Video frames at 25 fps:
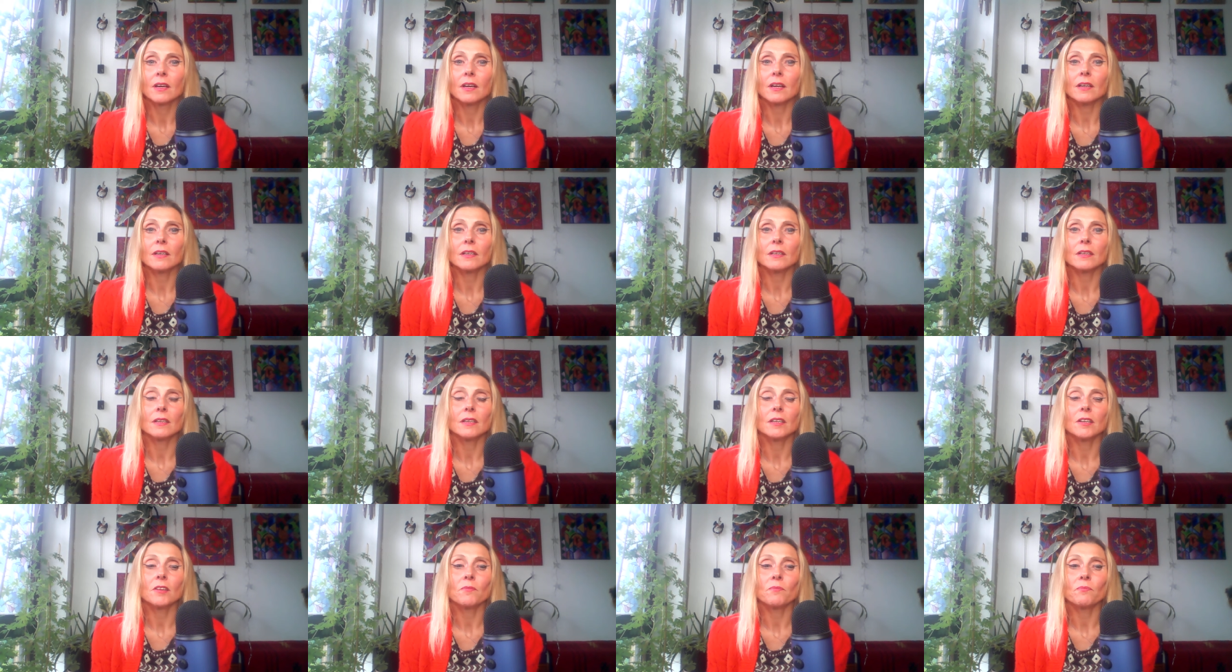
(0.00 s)

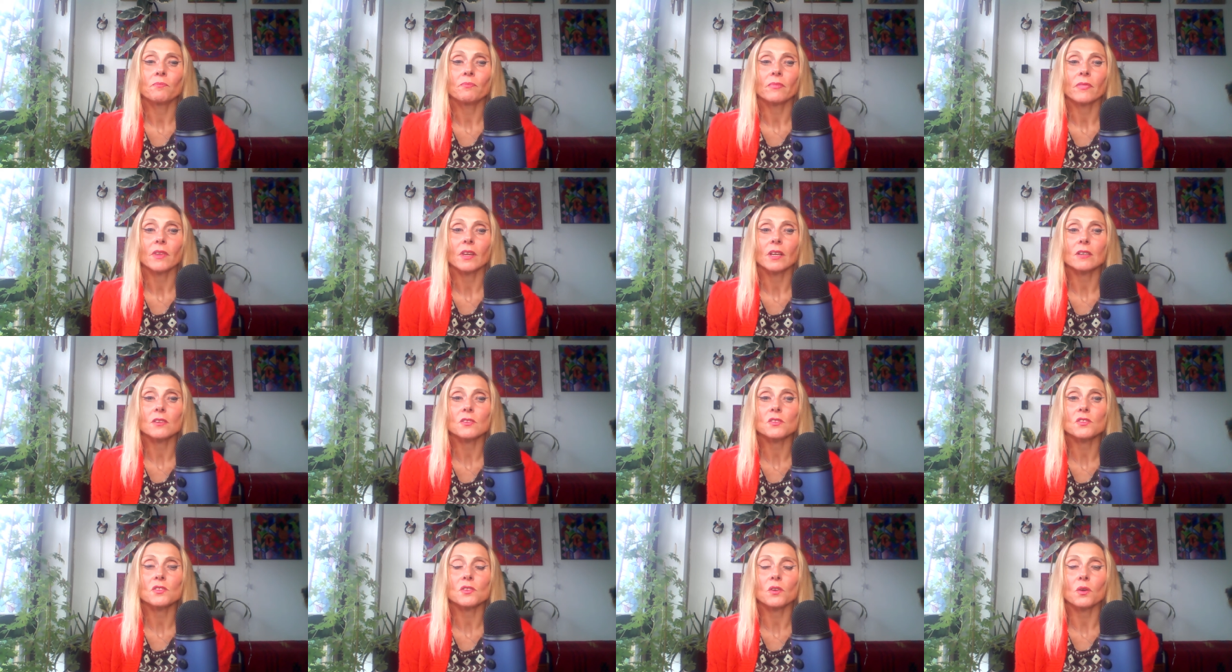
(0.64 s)
Um,
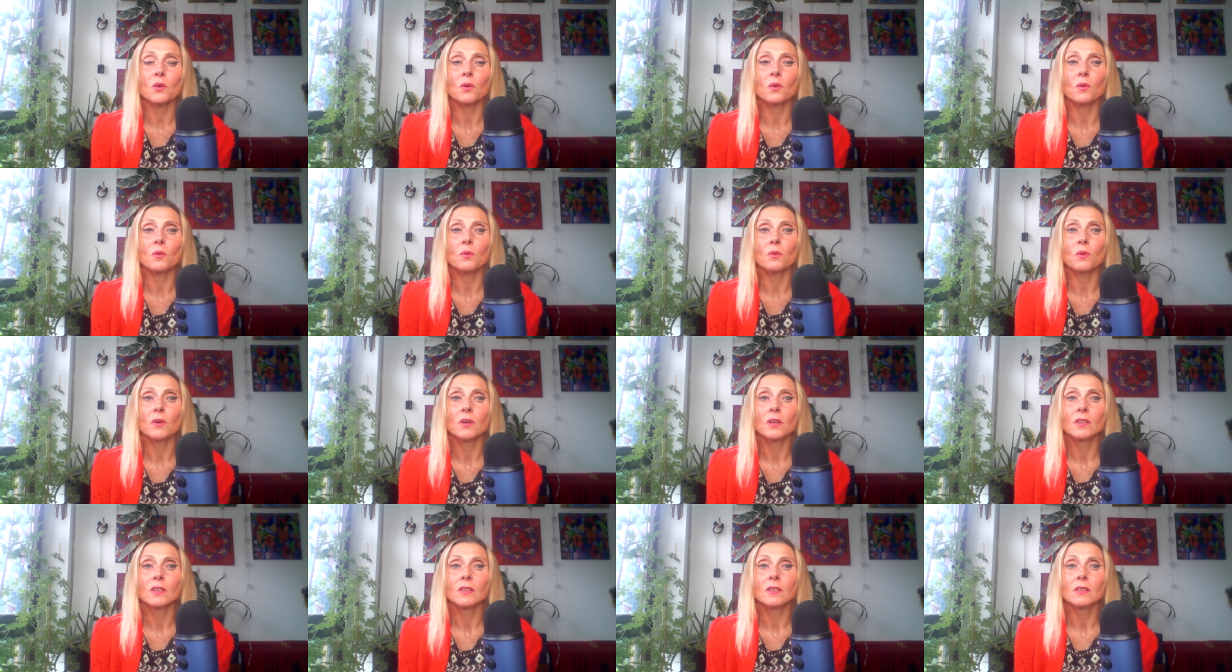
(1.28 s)

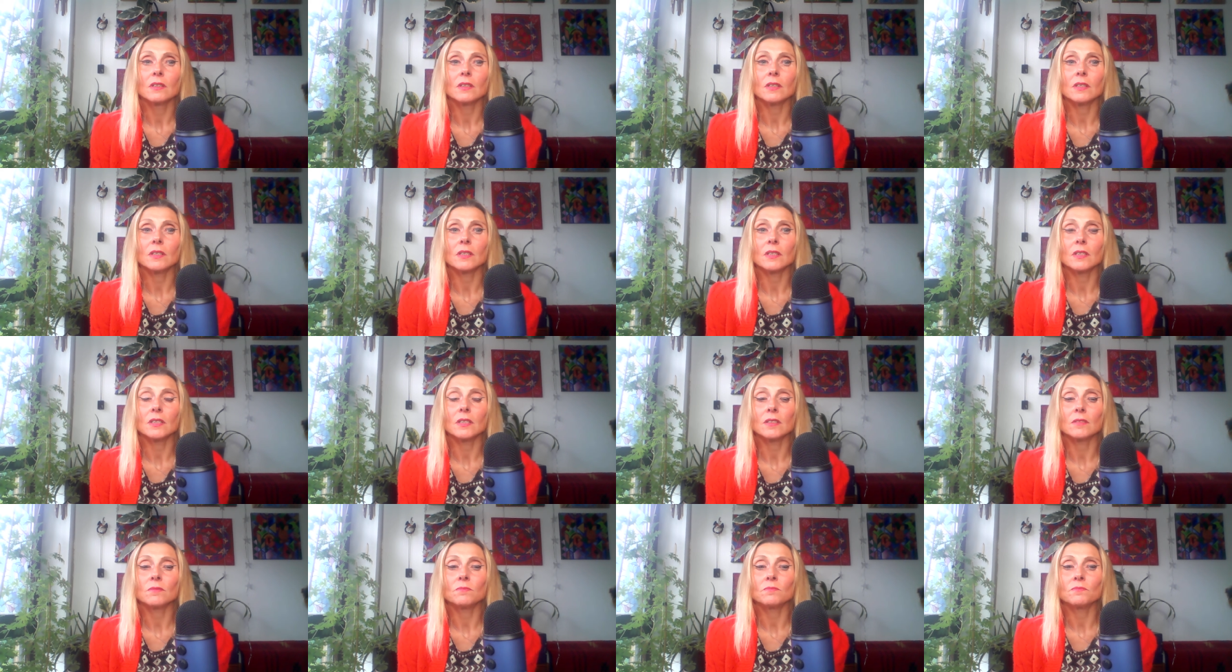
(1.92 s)
so,
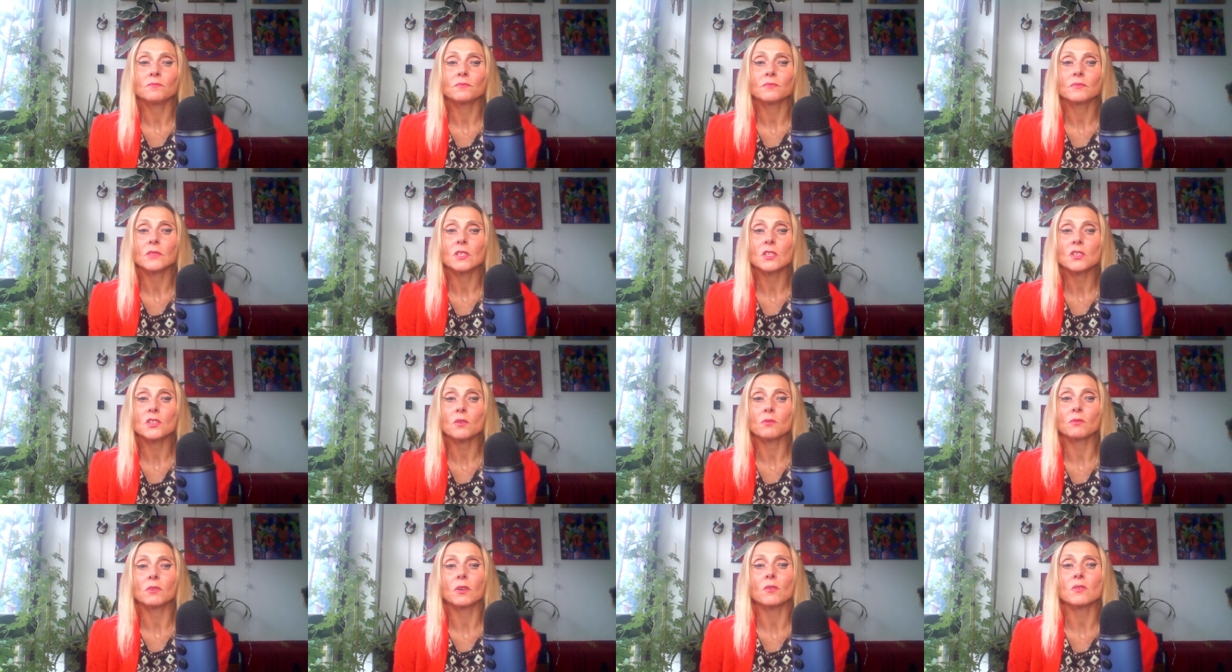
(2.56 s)
um,
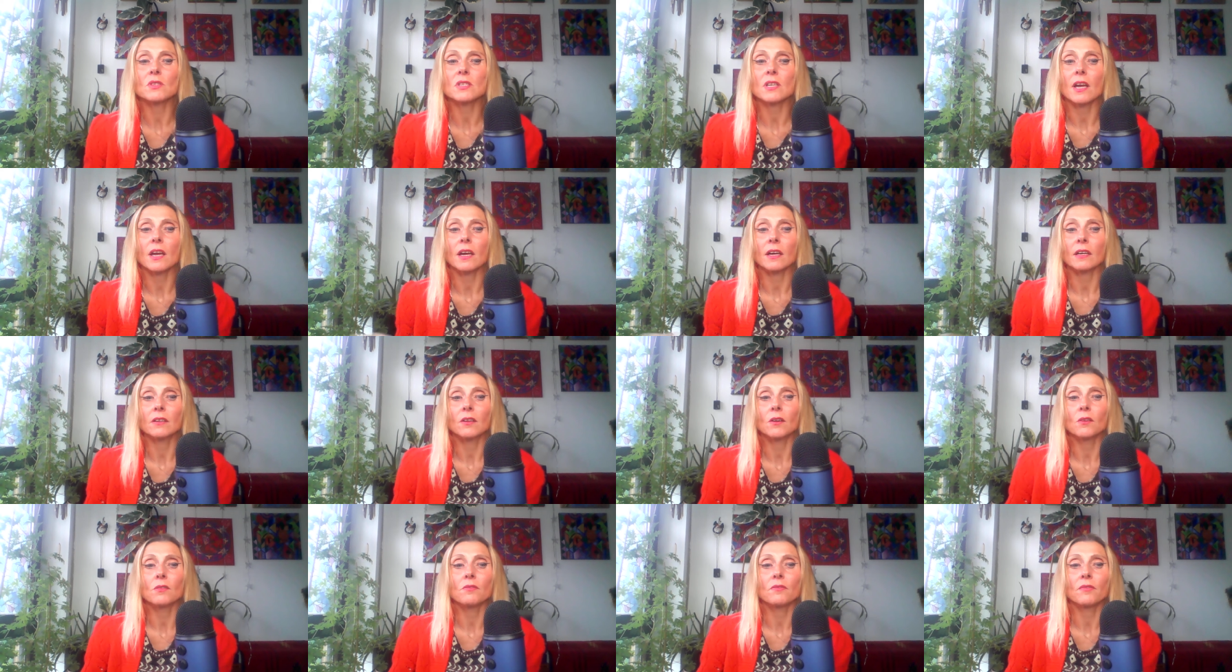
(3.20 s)
so those
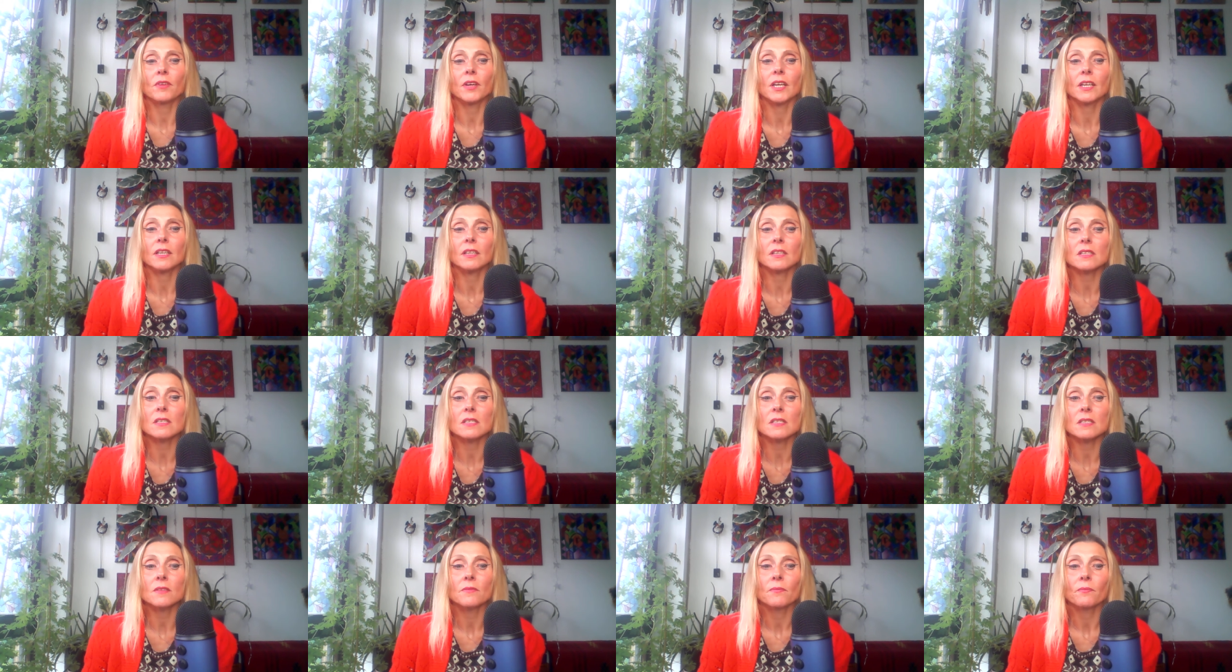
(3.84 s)
kind of
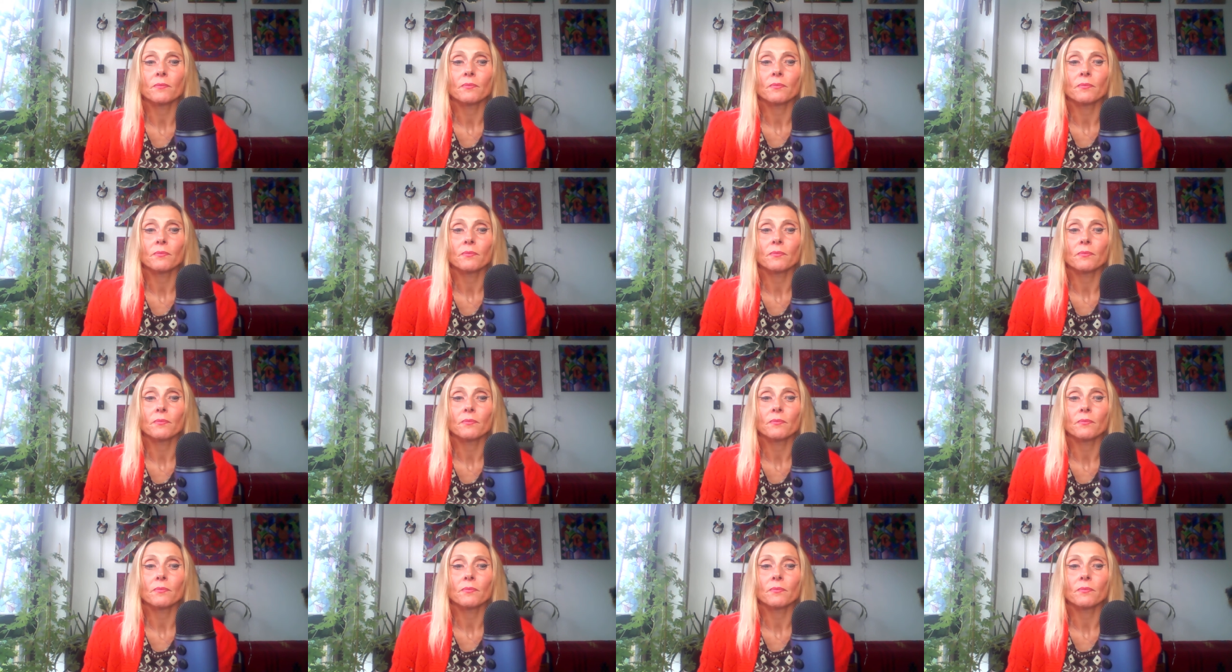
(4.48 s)
things